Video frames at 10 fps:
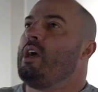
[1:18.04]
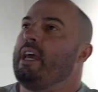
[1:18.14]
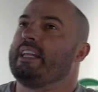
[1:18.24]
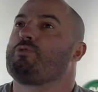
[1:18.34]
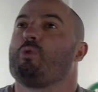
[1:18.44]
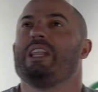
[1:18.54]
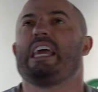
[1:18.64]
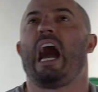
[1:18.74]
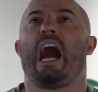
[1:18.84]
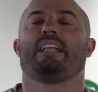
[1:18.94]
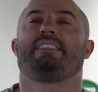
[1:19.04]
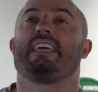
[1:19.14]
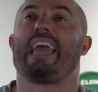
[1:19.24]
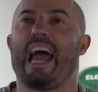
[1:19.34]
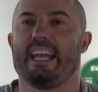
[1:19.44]
it's really hard to
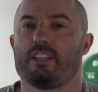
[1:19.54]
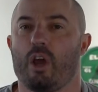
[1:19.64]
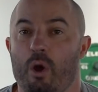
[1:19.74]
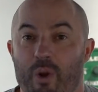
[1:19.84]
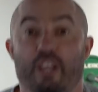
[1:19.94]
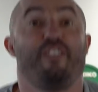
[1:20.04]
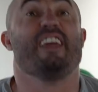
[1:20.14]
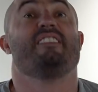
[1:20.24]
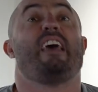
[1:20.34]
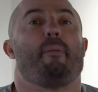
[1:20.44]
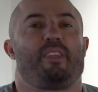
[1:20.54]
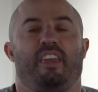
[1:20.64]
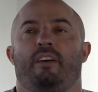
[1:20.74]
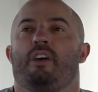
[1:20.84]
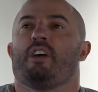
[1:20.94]
gauge when you've hit depth.